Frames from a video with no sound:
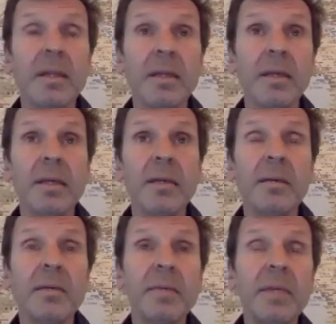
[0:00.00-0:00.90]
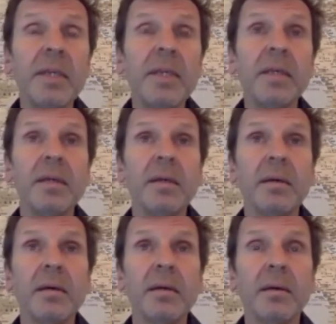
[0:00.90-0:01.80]
in many,
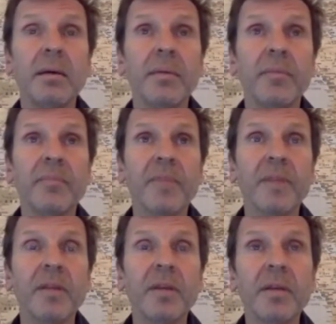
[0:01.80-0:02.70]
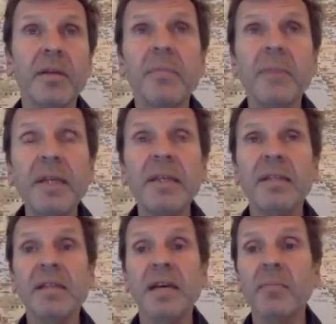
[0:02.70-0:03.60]
there are many
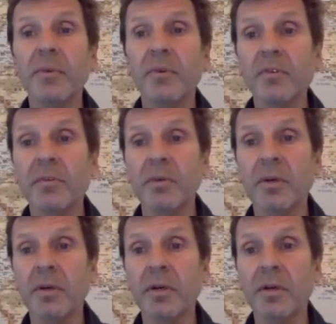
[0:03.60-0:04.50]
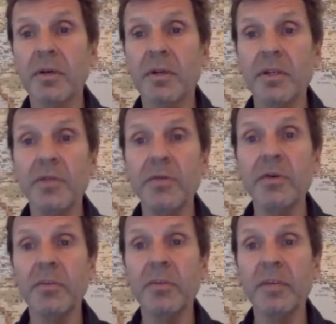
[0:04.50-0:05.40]
examples where you
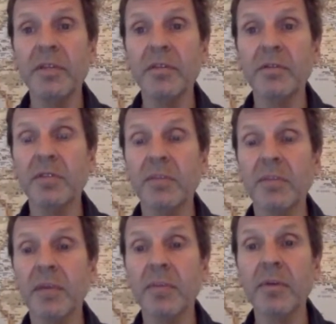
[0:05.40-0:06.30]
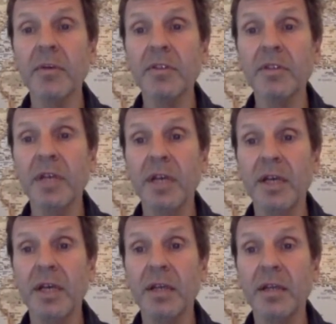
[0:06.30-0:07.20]
commit to some numbers
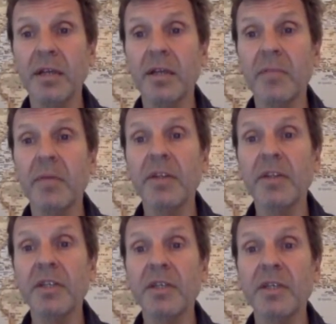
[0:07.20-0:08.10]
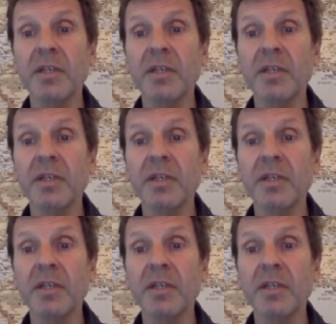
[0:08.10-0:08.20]
in the budget,